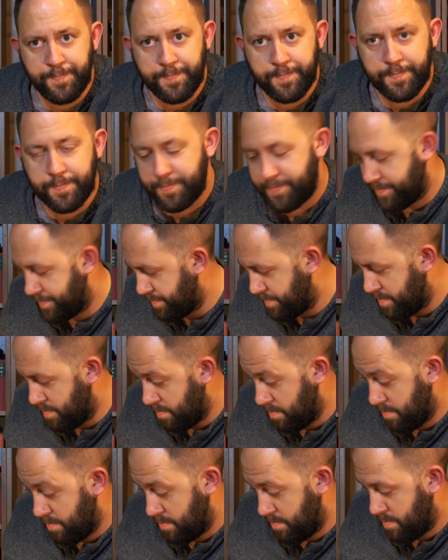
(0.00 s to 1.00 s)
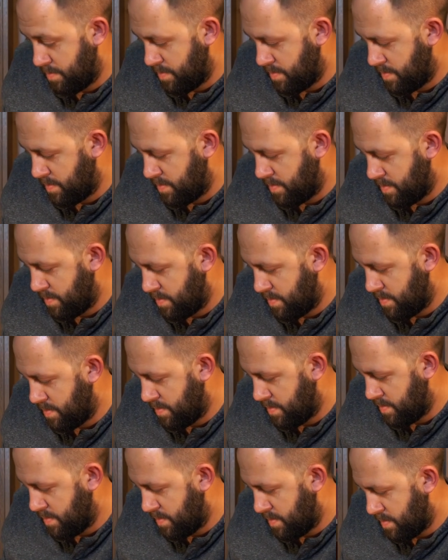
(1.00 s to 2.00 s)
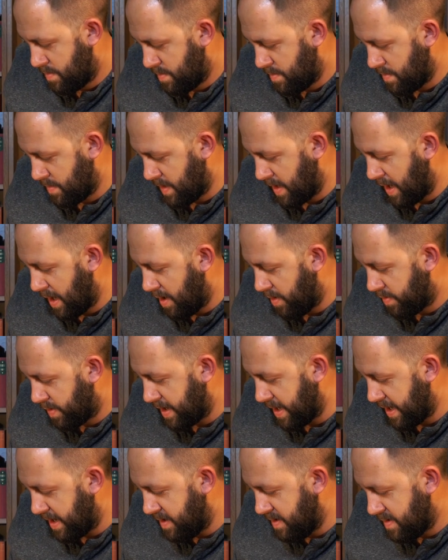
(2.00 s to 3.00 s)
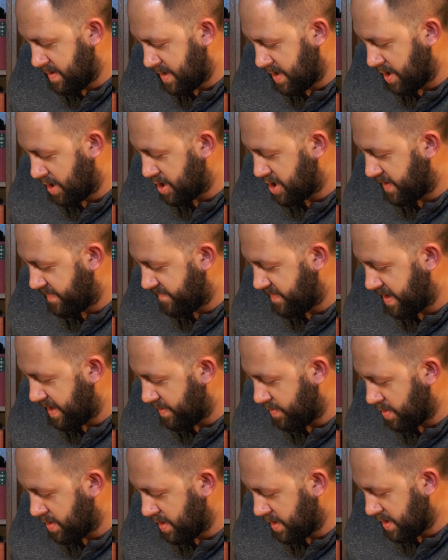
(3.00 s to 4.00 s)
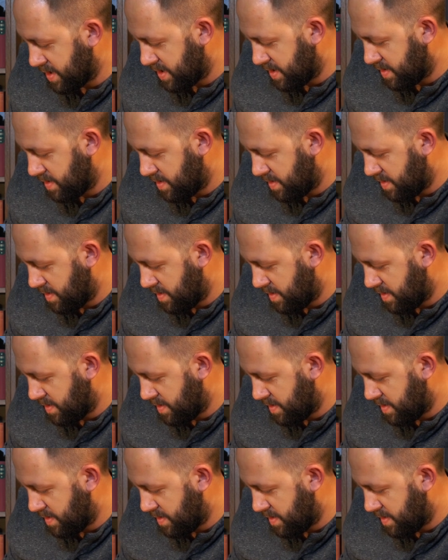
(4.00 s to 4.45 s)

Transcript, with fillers: Hello, ready for setup. Okay, searching for networks.